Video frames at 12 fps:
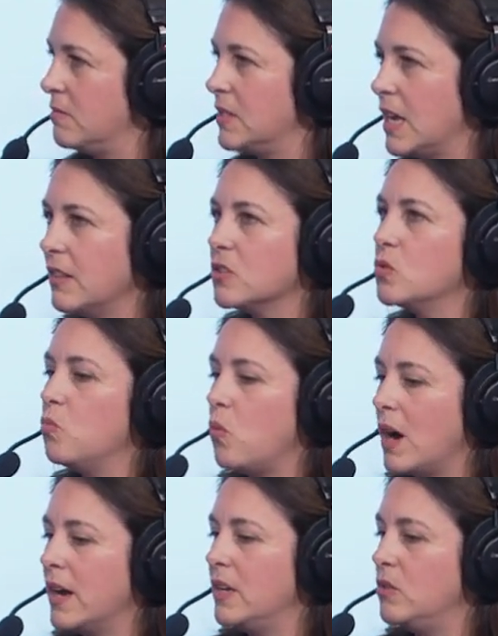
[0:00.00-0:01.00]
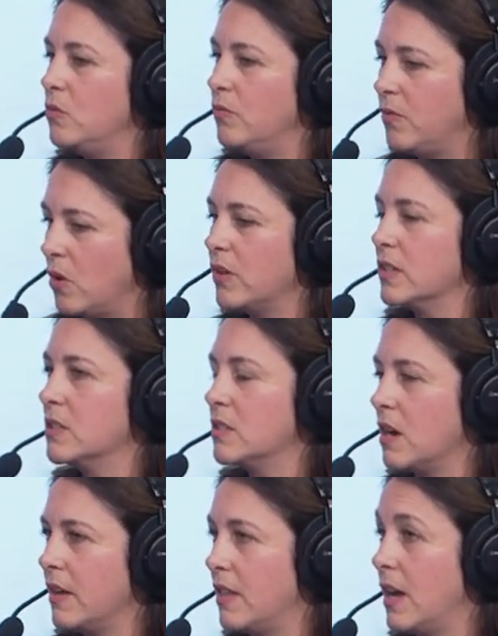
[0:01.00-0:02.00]
Tell us why you focused
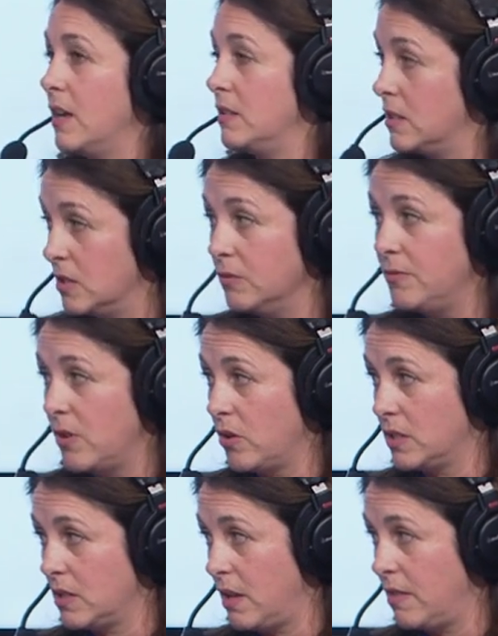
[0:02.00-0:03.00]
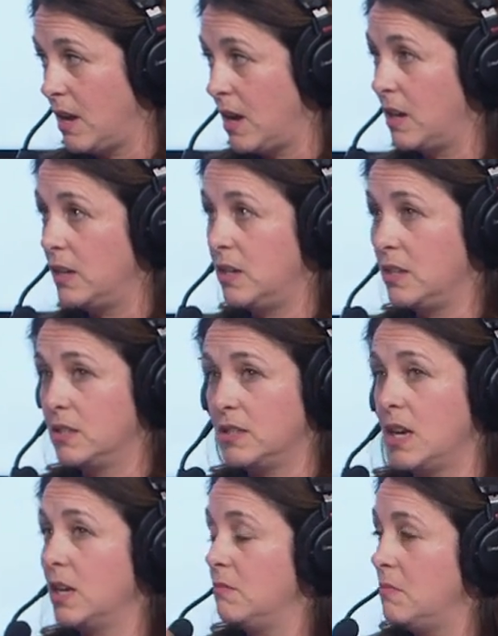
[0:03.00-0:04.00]
on that and still focus on that, and it has
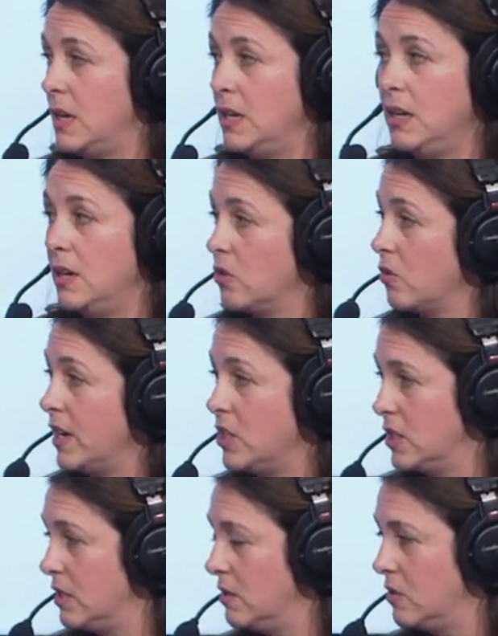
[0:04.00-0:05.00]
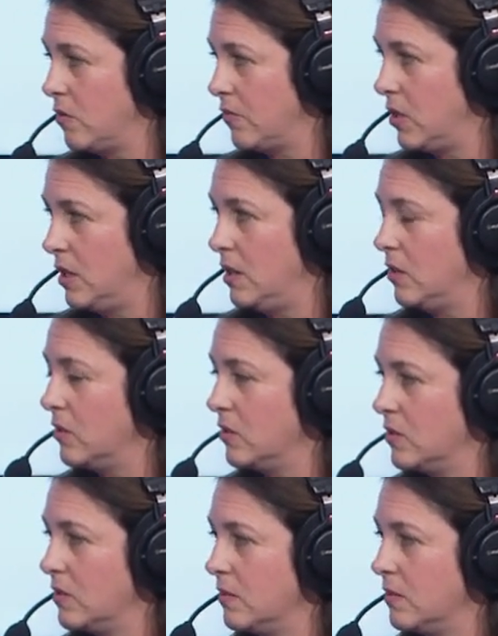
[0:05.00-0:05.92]
taken many iterations over the years.